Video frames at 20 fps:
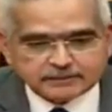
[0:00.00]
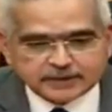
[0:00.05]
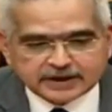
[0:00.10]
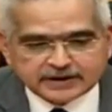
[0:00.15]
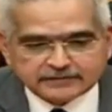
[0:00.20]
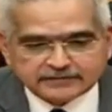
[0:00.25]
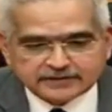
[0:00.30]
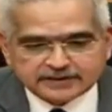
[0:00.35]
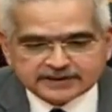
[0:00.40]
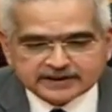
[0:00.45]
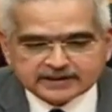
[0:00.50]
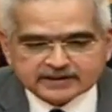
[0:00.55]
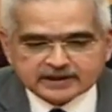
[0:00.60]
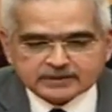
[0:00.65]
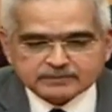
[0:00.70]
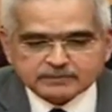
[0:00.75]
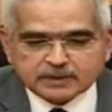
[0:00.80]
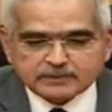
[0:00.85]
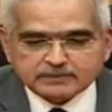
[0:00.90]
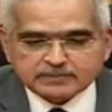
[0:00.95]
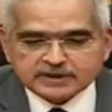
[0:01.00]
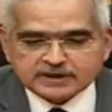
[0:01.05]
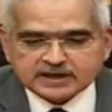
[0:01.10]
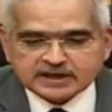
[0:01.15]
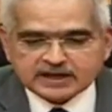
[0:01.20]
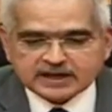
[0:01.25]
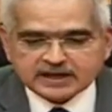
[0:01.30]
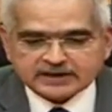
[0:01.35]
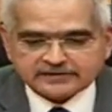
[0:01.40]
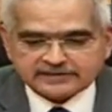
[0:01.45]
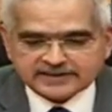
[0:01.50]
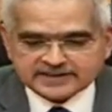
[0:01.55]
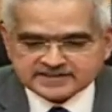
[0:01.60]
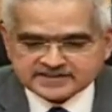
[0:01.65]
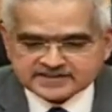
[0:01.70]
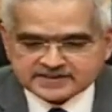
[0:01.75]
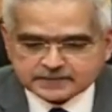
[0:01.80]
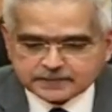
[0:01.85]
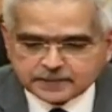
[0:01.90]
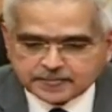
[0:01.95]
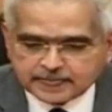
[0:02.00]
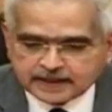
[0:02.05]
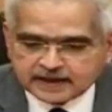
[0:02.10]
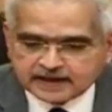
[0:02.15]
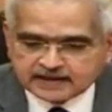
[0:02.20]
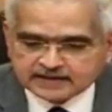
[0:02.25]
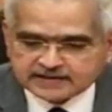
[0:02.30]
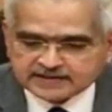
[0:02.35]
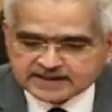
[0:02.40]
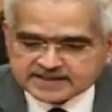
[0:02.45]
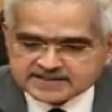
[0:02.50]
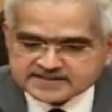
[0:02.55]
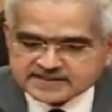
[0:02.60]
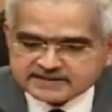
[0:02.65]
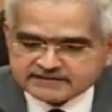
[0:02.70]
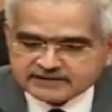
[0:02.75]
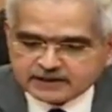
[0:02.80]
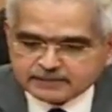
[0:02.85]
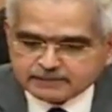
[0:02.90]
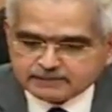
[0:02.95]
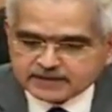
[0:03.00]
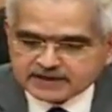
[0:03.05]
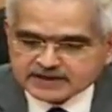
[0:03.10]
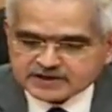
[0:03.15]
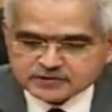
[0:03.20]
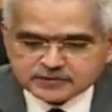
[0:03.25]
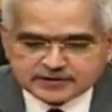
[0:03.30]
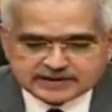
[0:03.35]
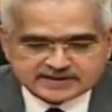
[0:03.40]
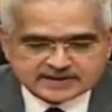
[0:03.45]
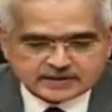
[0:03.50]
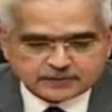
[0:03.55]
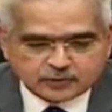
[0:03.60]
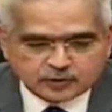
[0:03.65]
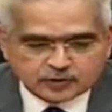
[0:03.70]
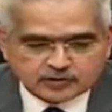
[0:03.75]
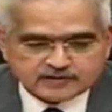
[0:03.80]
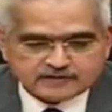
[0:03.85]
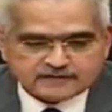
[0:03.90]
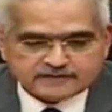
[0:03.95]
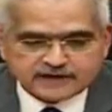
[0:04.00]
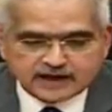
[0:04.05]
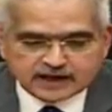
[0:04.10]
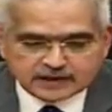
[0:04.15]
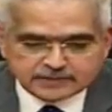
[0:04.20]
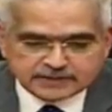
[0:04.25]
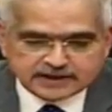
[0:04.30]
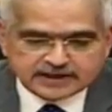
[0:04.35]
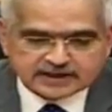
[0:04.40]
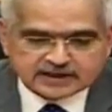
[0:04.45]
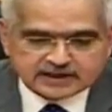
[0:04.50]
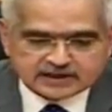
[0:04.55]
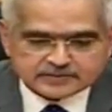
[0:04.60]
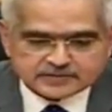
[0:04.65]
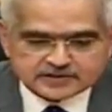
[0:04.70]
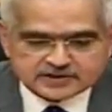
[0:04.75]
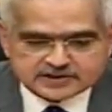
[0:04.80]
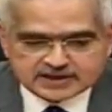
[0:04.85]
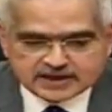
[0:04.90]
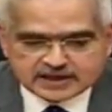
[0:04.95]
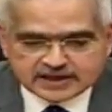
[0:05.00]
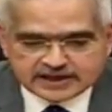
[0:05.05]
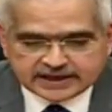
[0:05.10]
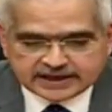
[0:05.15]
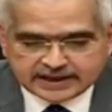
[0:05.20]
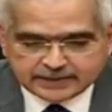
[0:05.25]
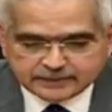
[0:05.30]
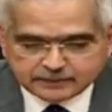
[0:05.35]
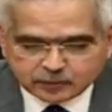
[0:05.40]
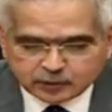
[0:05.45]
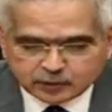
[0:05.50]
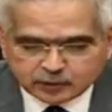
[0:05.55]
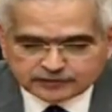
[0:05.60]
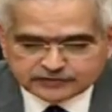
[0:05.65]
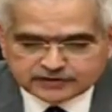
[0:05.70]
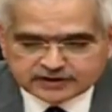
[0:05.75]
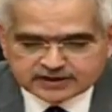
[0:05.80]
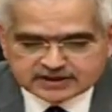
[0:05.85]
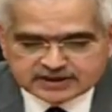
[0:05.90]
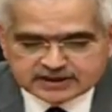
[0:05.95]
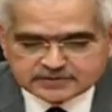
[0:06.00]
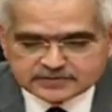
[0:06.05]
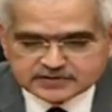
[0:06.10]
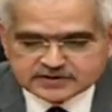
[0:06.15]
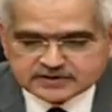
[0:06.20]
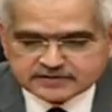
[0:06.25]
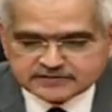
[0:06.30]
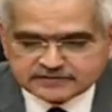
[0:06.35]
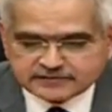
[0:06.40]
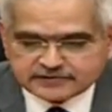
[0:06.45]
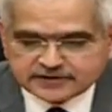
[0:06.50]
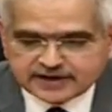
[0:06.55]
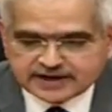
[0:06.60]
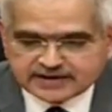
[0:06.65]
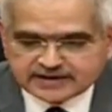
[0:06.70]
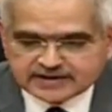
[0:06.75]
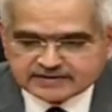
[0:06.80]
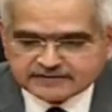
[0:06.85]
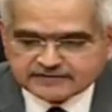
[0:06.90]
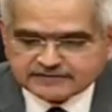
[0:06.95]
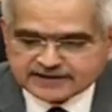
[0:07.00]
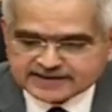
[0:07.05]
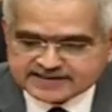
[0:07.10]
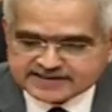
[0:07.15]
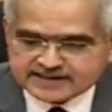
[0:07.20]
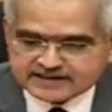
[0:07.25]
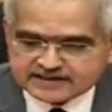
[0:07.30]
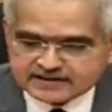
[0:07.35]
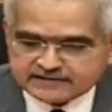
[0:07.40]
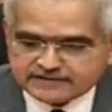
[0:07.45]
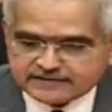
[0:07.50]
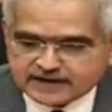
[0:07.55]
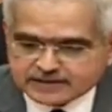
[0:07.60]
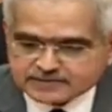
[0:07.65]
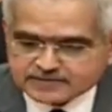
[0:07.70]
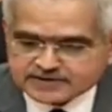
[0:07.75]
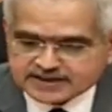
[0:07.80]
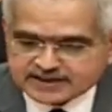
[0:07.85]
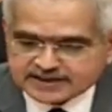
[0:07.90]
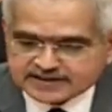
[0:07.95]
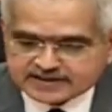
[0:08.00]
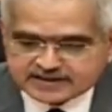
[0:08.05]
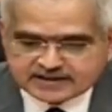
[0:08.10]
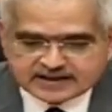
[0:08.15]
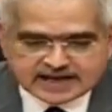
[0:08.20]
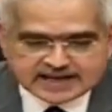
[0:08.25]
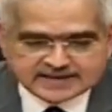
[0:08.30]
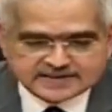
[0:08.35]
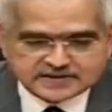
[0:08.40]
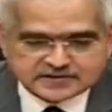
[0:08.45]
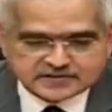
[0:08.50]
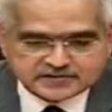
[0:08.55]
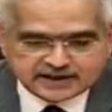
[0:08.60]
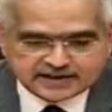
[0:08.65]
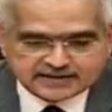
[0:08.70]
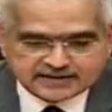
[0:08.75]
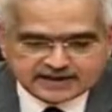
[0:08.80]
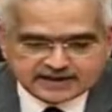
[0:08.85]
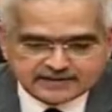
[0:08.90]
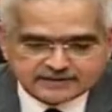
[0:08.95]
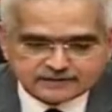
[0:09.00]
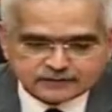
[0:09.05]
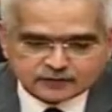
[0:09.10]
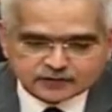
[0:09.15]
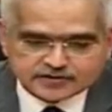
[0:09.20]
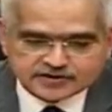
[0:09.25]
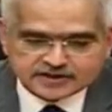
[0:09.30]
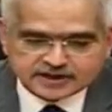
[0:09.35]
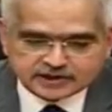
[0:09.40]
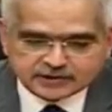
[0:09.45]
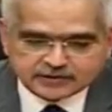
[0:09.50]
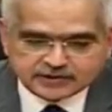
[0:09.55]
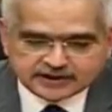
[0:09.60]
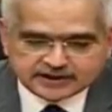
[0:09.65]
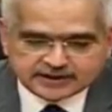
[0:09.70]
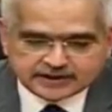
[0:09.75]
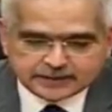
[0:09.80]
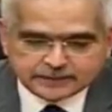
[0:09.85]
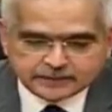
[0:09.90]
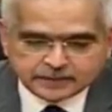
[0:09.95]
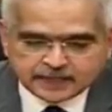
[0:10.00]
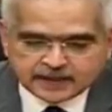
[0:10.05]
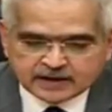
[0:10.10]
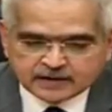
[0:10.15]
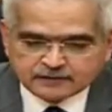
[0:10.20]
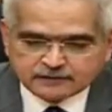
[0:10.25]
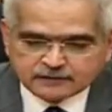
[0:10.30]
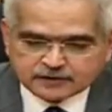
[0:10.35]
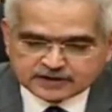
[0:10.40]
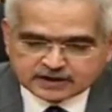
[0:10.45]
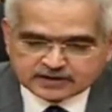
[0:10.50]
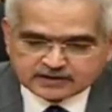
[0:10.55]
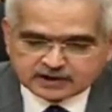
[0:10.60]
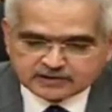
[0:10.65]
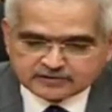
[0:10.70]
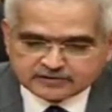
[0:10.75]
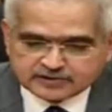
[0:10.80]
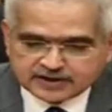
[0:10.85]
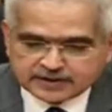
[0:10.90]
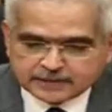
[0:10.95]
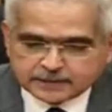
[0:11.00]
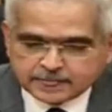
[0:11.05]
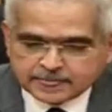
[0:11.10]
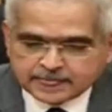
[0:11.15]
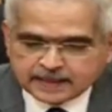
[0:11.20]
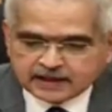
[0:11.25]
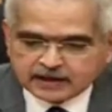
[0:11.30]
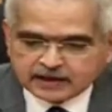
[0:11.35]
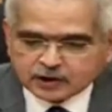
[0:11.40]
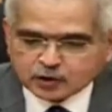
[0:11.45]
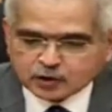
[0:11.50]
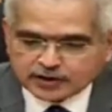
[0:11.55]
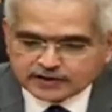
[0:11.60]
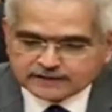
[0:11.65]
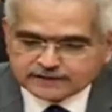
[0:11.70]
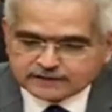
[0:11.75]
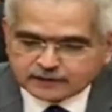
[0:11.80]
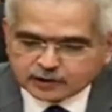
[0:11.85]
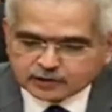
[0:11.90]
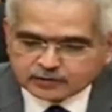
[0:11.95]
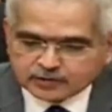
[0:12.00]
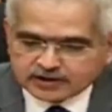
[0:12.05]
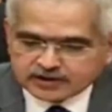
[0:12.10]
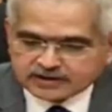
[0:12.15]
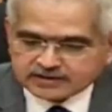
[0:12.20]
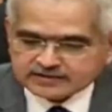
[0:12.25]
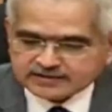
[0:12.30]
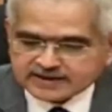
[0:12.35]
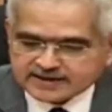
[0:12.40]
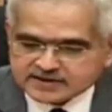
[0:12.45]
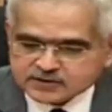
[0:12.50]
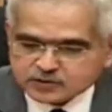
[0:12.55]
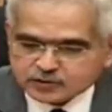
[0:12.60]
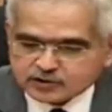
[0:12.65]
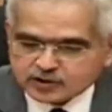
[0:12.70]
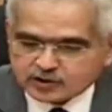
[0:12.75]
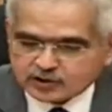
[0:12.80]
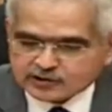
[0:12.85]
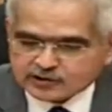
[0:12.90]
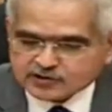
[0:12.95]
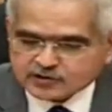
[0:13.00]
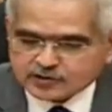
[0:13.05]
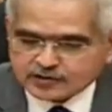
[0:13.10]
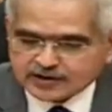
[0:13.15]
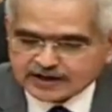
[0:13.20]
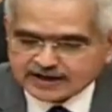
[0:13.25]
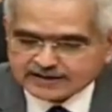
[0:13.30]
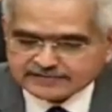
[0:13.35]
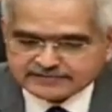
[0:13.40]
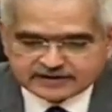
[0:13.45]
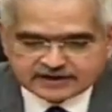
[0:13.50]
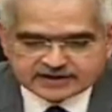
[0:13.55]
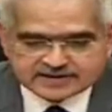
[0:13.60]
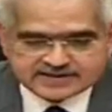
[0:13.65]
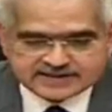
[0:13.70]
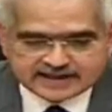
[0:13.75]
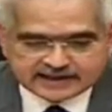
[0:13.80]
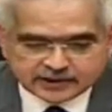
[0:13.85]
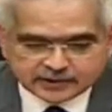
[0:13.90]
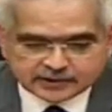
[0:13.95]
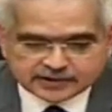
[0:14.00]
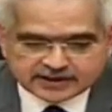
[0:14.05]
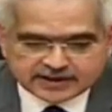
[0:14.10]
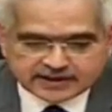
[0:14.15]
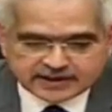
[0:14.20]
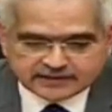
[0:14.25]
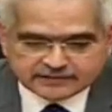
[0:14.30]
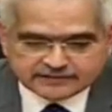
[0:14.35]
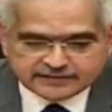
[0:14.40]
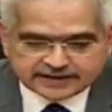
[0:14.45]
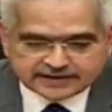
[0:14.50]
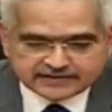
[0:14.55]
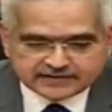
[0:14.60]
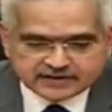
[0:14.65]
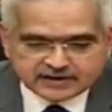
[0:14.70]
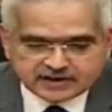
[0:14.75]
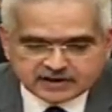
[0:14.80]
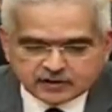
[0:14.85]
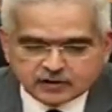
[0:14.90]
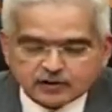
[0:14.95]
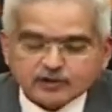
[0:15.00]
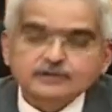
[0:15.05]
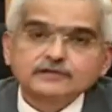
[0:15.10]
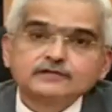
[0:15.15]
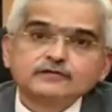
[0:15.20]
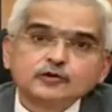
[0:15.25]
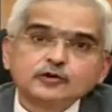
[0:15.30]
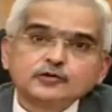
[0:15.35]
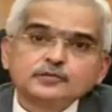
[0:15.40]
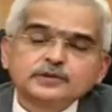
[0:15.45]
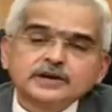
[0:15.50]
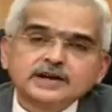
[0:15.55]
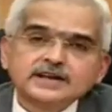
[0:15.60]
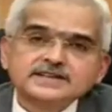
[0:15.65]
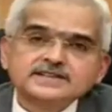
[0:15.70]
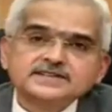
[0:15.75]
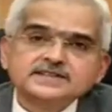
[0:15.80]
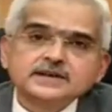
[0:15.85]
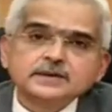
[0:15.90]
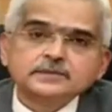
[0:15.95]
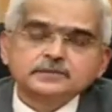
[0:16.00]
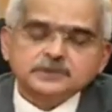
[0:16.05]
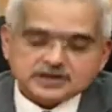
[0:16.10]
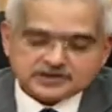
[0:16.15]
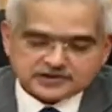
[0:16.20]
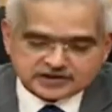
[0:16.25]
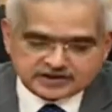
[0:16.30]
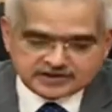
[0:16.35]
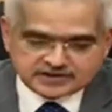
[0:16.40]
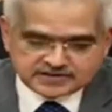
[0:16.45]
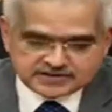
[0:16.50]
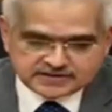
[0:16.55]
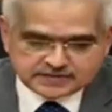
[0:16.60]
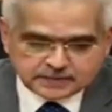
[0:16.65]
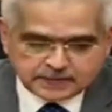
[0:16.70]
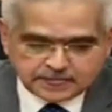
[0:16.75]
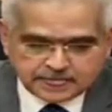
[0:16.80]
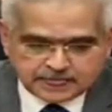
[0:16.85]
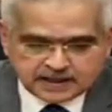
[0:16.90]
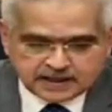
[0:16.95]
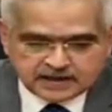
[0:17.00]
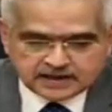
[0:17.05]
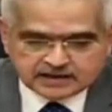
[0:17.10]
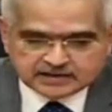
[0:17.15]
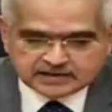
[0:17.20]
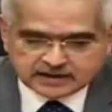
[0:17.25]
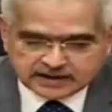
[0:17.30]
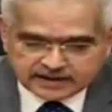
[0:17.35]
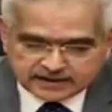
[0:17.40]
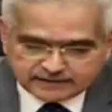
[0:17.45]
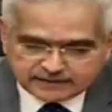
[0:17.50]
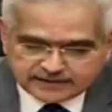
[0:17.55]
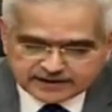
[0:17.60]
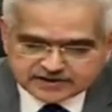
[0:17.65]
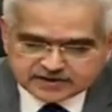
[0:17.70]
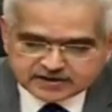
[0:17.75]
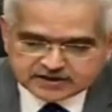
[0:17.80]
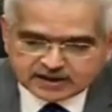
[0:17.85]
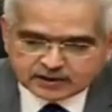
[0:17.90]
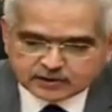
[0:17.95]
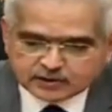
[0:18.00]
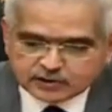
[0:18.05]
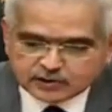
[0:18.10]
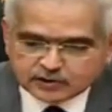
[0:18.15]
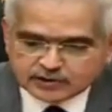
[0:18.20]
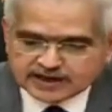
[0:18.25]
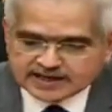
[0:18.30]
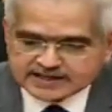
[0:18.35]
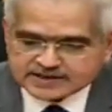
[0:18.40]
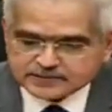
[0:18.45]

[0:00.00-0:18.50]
benefiting the bumper harvest. These developments will support farm incomes, improve the terms of trade facing the farm sector and strengthen food security for the country. Going forward, these would also have a salutary effect on food price pressures. The inflation outlook